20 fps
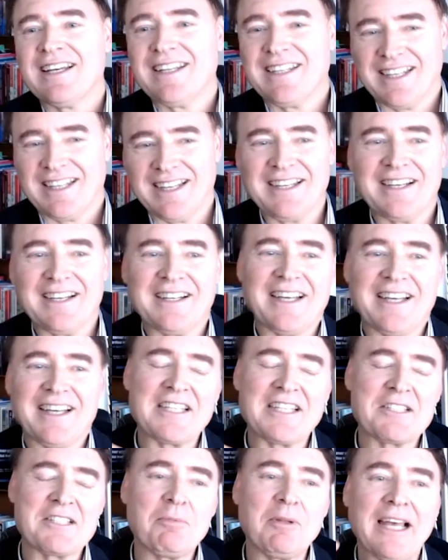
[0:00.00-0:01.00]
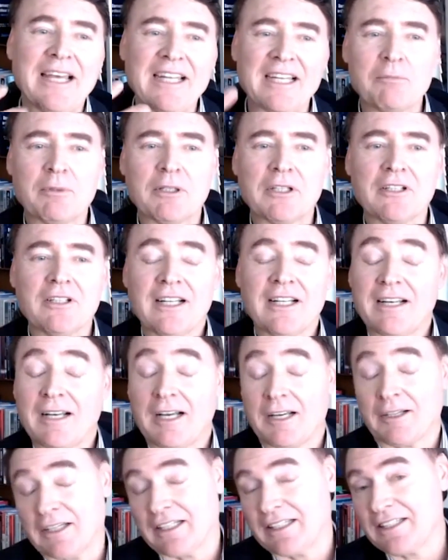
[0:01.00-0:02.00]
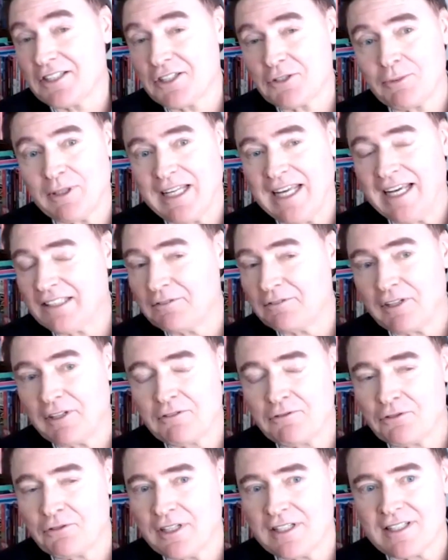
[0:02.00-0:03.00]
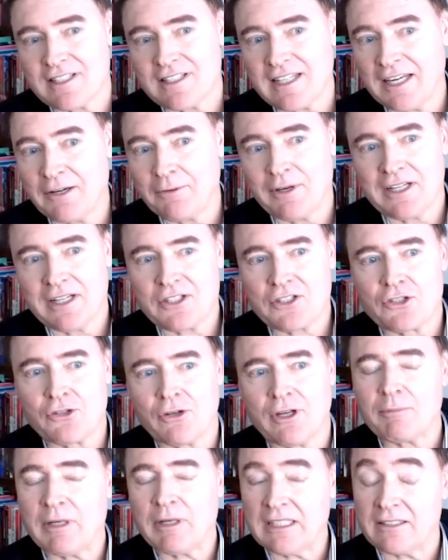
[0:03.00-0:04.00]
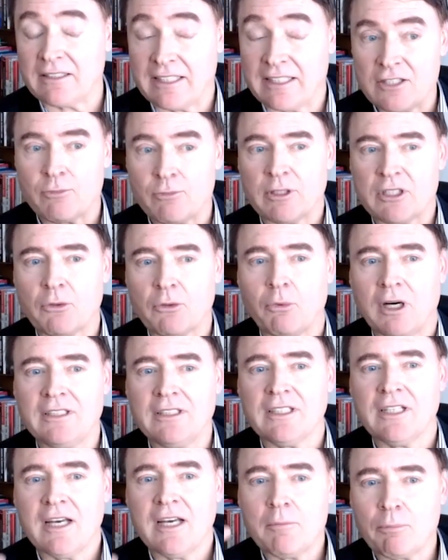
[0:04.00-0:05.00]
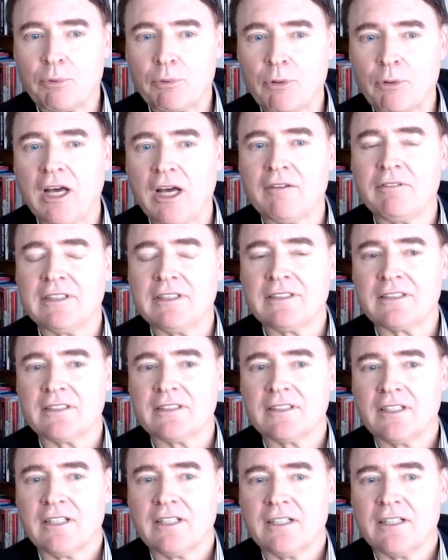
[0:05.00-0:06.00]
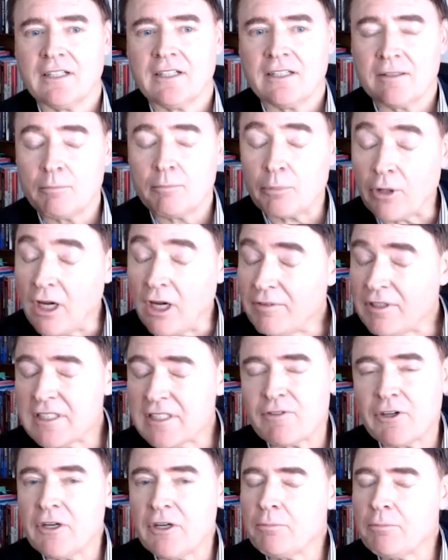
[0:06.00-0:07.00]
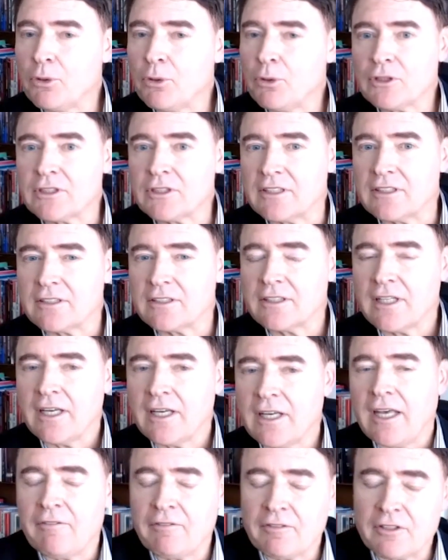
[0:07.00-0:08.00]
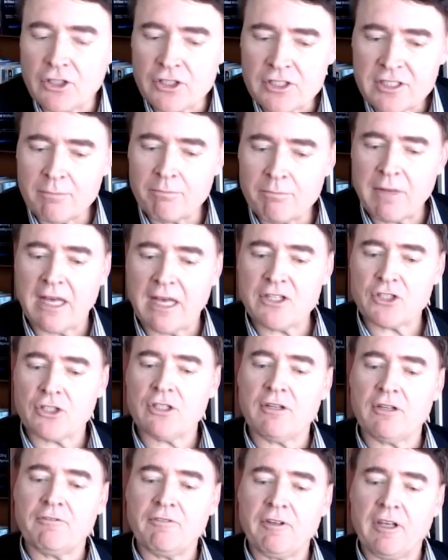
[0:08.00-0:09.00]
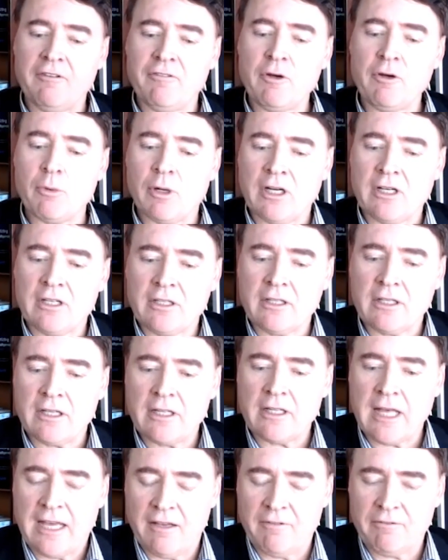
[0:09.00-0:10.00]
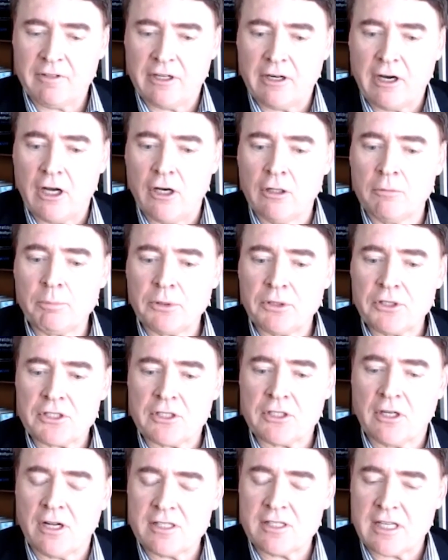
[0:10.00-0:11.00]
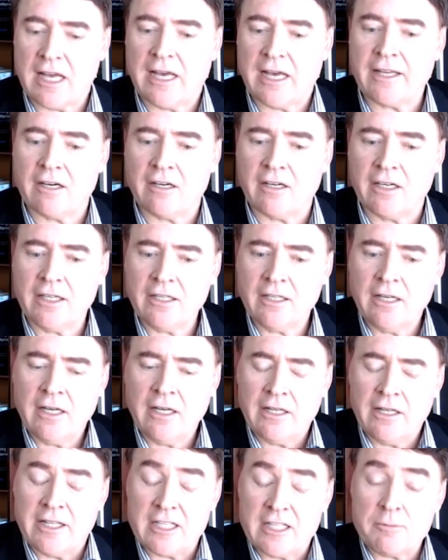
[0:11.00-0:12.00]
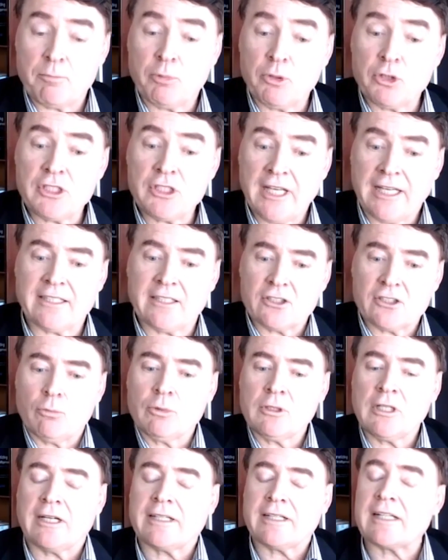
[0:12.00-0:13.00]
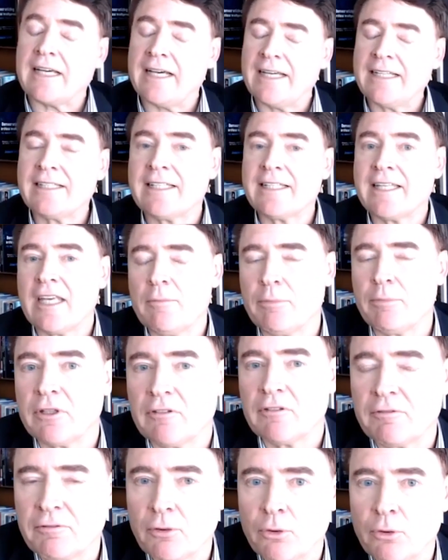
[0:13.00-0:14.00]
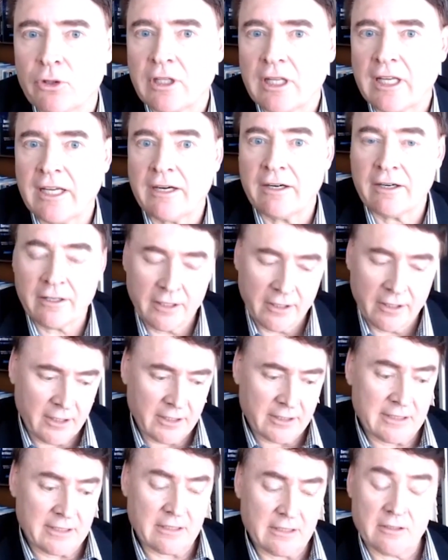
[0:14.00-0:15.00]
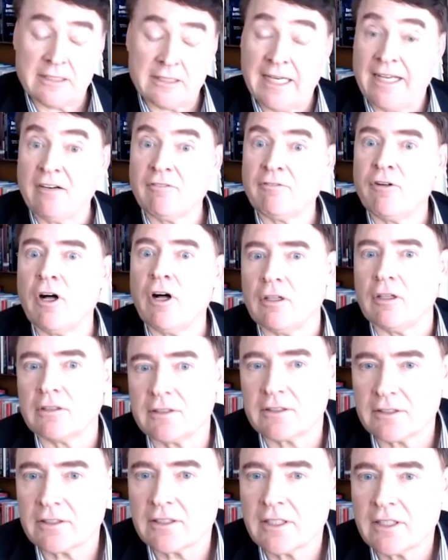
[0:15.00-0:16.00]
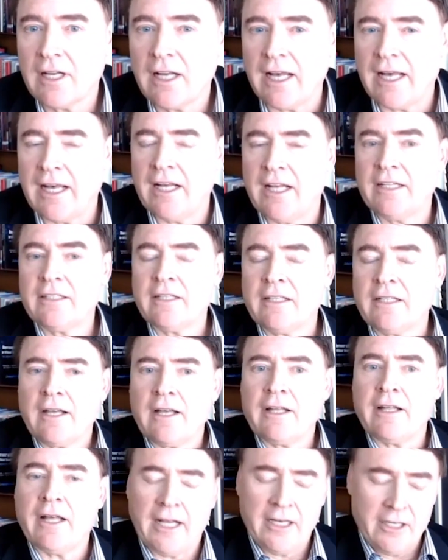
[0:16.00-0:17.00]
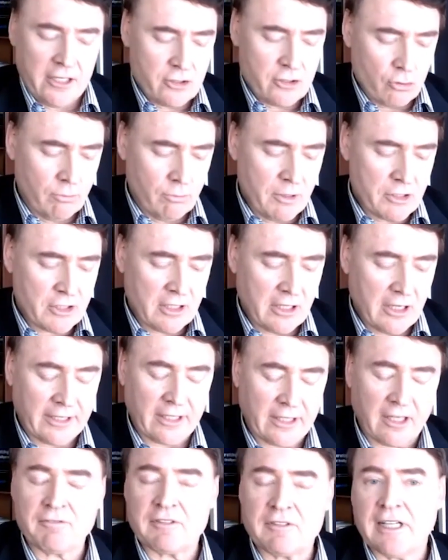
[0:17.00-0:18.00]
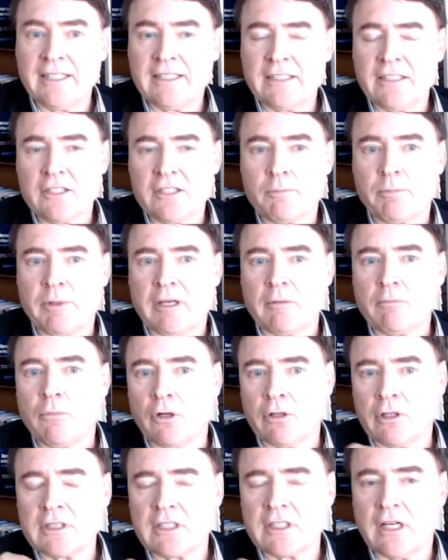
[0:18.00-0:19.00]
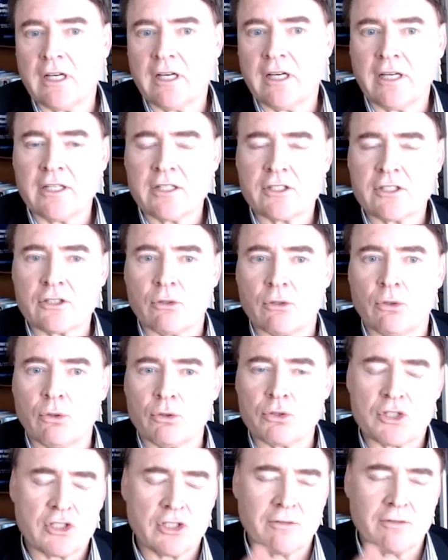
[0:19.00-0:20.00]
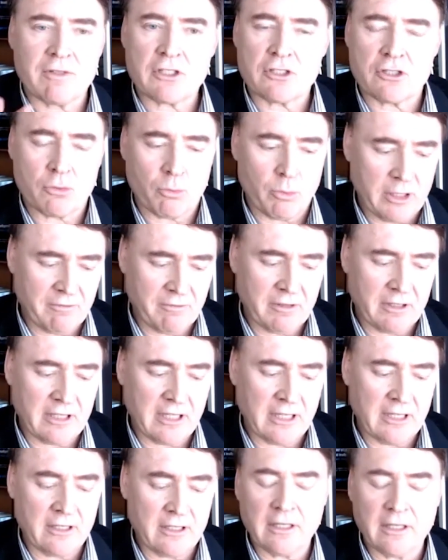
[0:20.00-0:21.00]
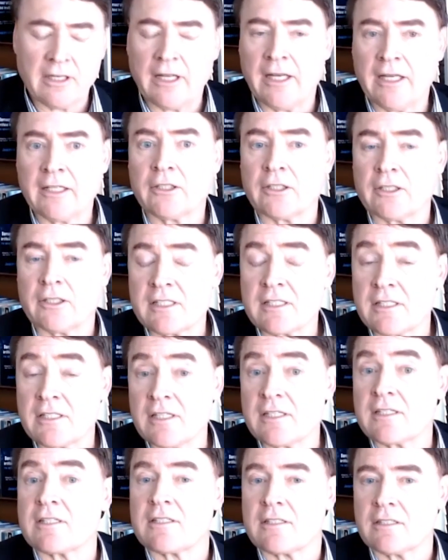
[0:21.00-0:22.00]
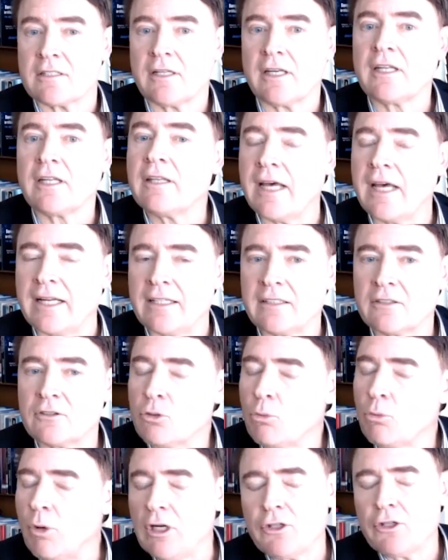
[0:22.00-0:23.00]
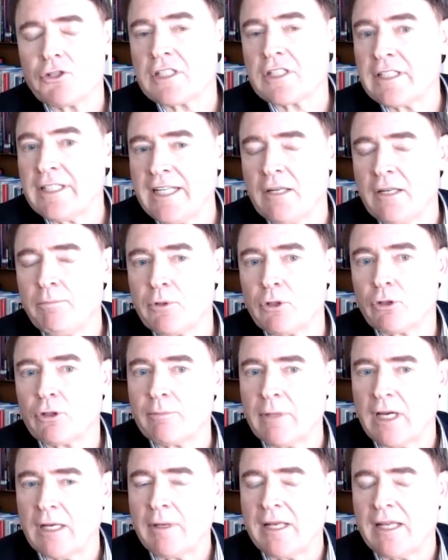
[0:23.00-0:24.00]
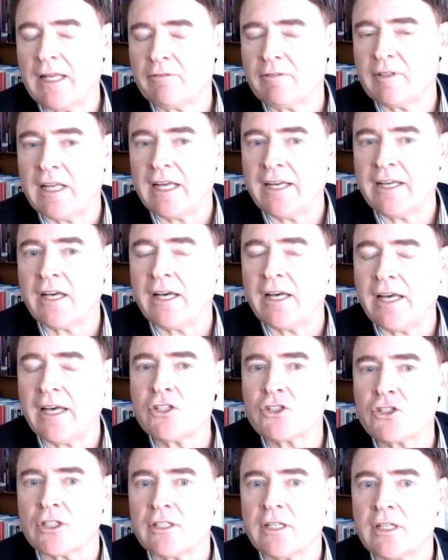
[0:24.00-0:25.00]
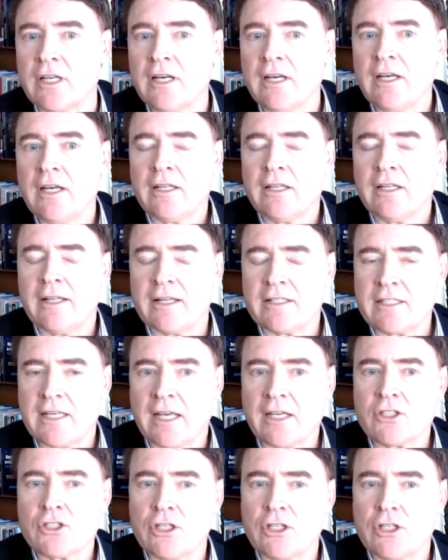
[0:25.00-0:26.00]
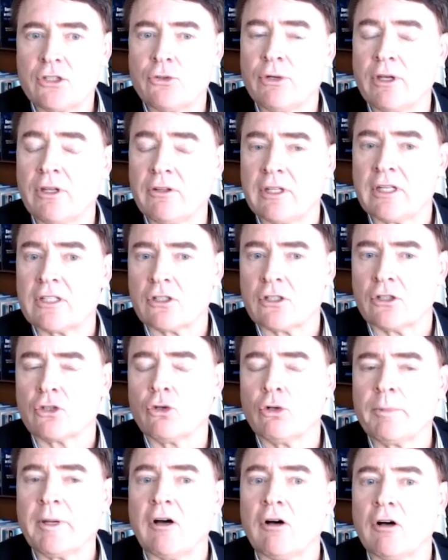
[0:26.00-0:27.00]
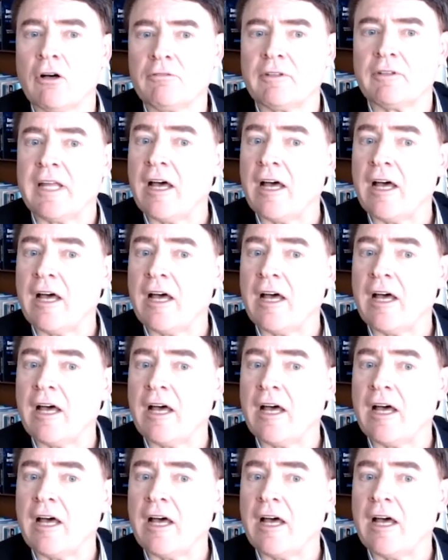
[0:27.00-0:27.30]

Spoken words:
Yeah. Explainable. Okay, this is what Active Inference anyway is doing, but that's what you want. Private is very important. If just imagine if everyone have their own personalized AI that's protecting, it's almost like a gatekeeper for their data vault. And it's almost like if data is being monetized or services or whatever, then it could assist in that. So while you sleep, you can maybe have an AI agent that's actually doing things on your behalf and